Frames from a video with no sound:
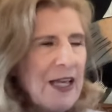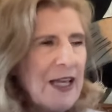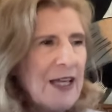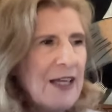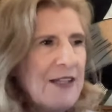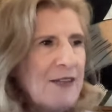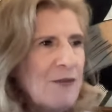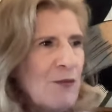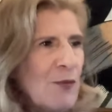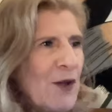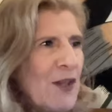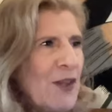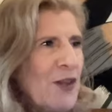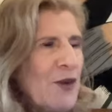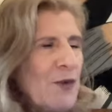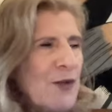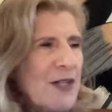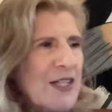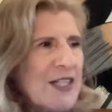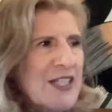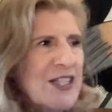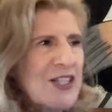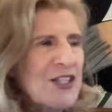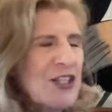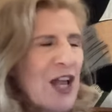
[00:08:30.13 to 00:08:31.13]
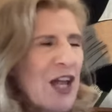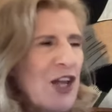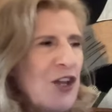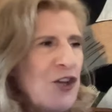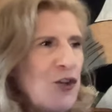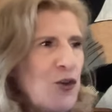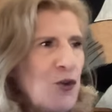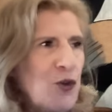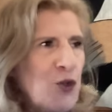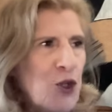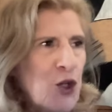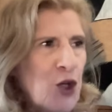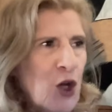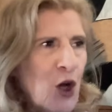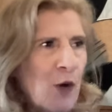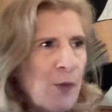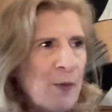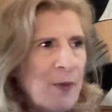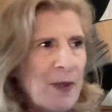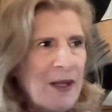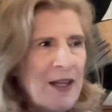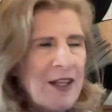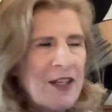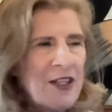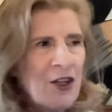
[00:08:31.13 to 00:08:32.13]
eh, whether it's a new
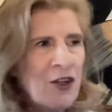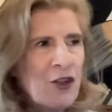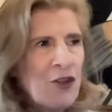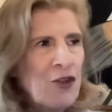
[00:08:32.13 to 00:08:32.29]
job, a eh,